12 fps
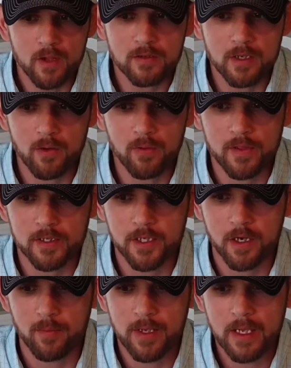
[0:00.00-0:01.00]
So with the
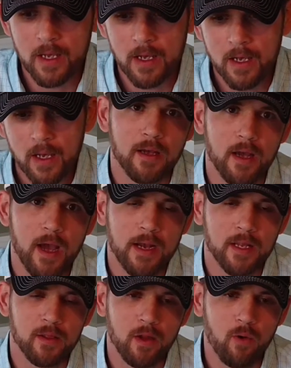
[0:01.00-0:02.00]
Shelby, I
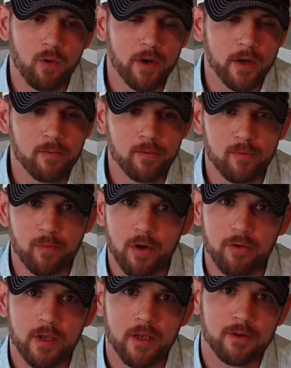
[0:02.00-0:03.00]
can lower it with
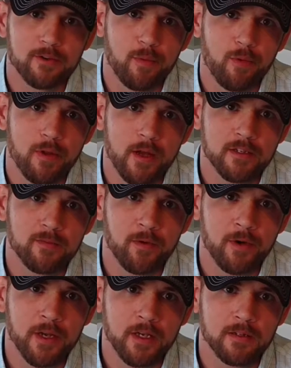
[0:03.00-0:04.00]
Pro Kit or Sportline
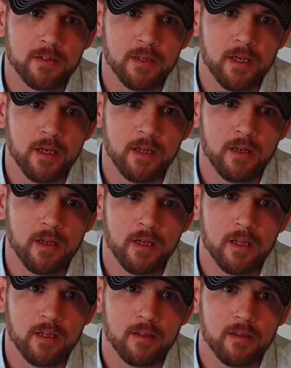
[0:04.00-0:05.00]
springs
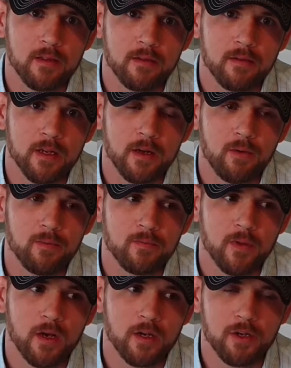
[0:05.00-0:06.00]
and get, you know,
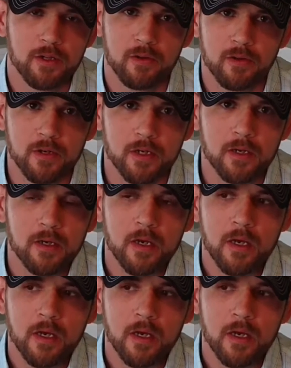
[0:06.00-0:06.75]
a good look.